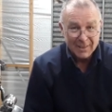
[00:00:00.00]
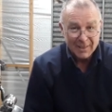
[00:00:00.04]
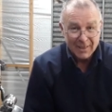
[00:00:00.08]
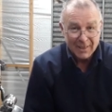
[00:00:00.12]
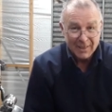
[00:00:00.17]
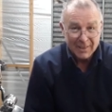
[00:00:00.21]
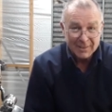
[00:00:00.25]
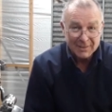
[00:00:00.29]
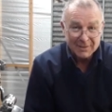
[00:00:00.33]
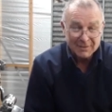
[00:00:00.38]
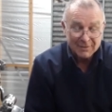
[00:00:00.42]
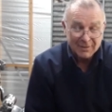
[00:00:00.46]

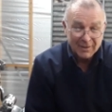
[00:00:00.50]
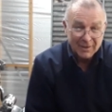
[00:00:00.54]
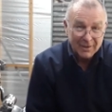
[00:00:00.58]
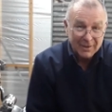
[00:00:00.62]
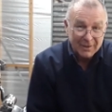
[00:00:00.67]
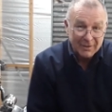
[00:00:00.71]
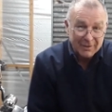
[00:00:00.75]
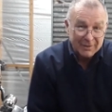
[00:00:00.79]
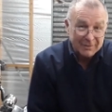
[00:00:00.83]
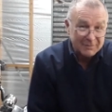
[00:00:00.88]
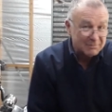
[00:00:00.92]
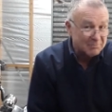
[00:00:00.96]
And
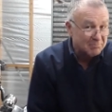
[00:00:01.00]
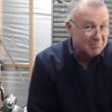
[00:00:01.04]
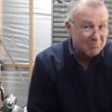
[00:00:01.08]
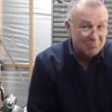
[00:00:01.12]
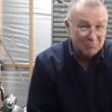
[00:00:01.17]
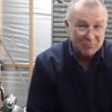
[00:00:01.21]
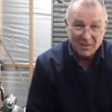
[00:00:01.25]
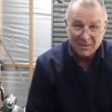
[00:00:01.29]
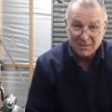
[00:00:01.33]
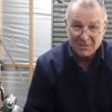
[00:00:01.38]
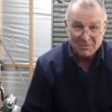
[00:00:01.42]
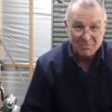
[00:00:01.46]
uh,
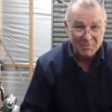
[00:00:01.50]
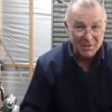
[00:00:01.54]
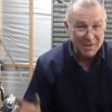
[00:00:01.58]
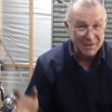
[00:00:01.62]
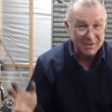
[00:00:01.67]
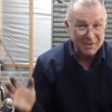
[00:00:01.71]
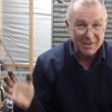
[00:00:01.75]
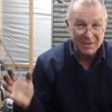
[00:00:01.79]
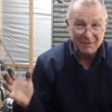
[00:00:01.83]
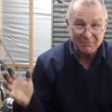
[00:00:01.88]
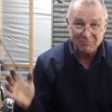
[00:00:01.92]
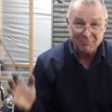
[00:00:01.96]
that's
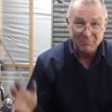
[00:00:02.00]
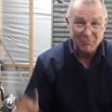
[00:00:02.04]
about it.